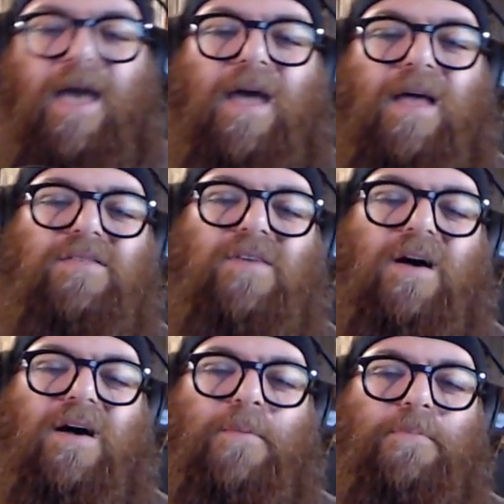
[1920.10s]
and
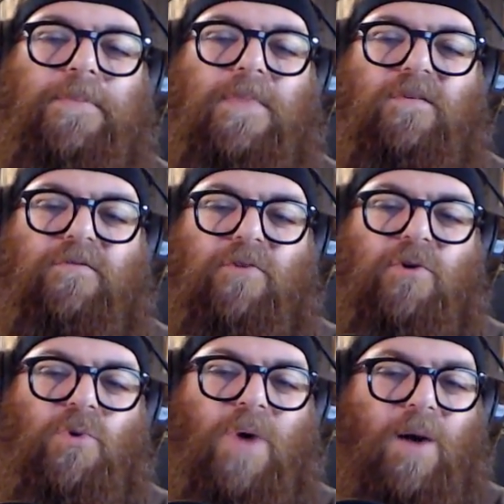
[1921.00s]

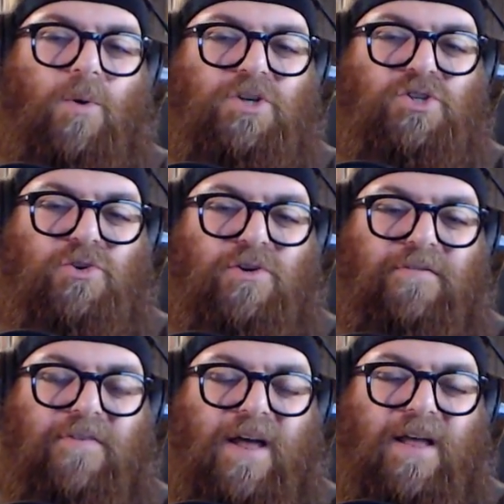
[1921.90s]
for you Howard
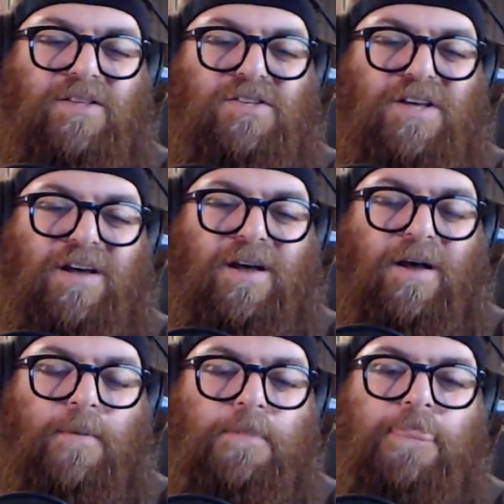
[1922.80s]
Stern fans,
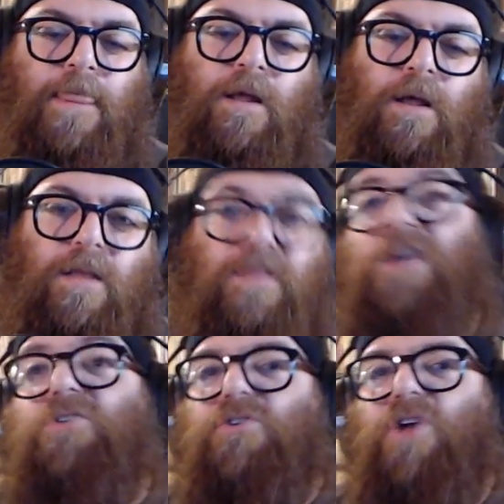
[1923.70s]

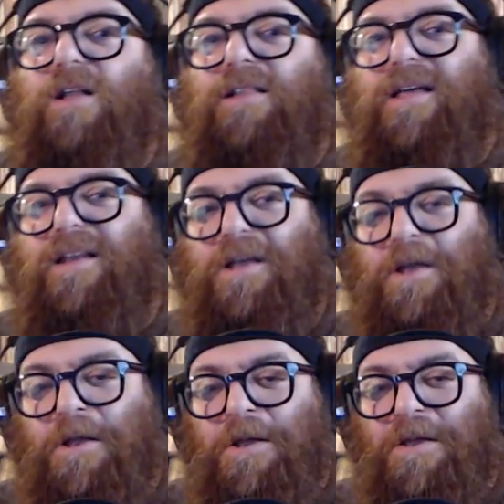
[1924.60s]
the underdog
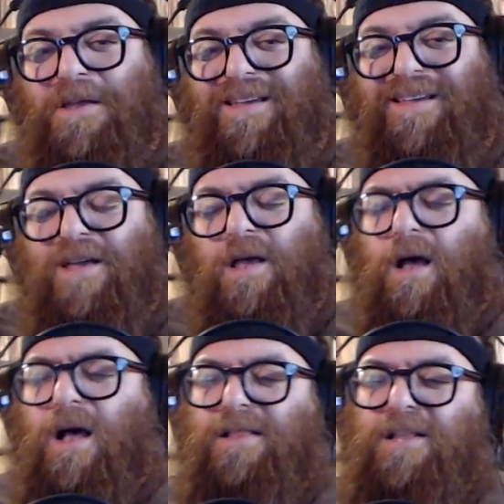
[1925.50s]
lady.
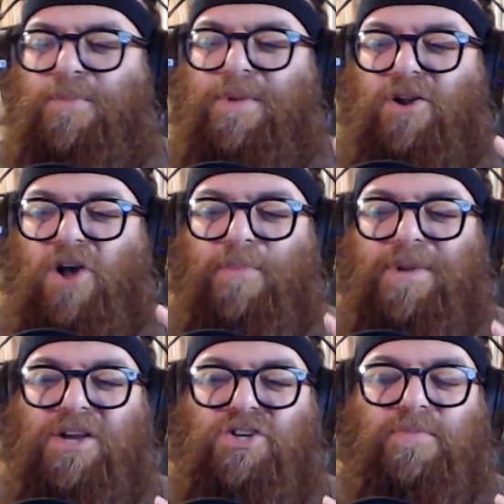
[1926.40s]
A little bit of
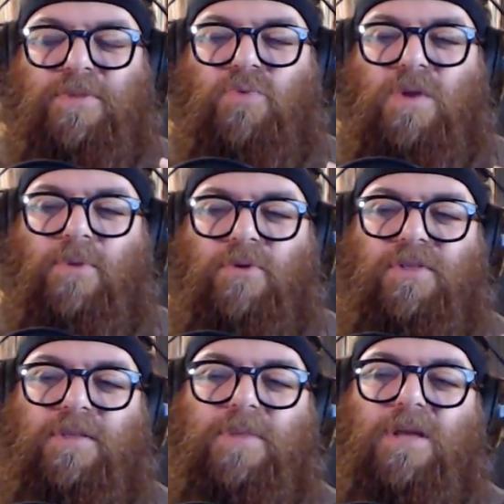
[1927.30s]
combination between both
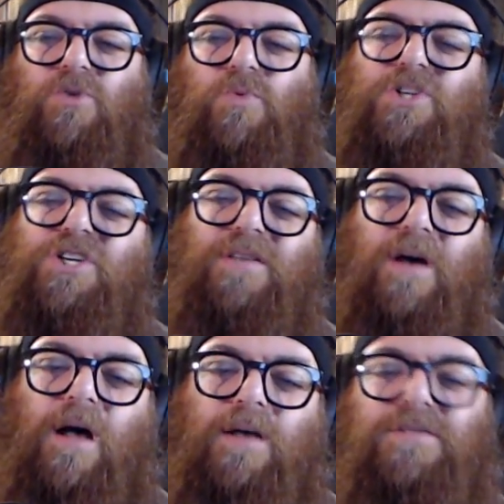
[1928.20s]
of them, because when she
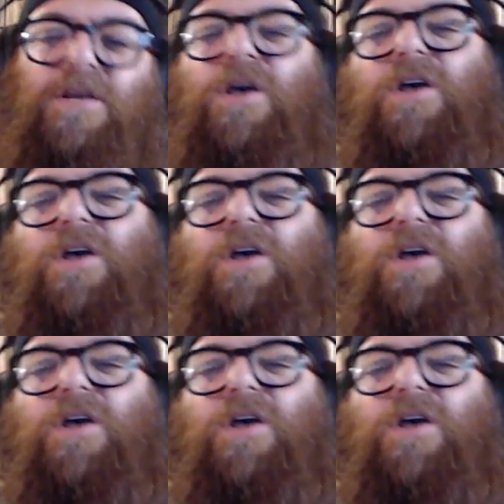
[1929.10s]
talks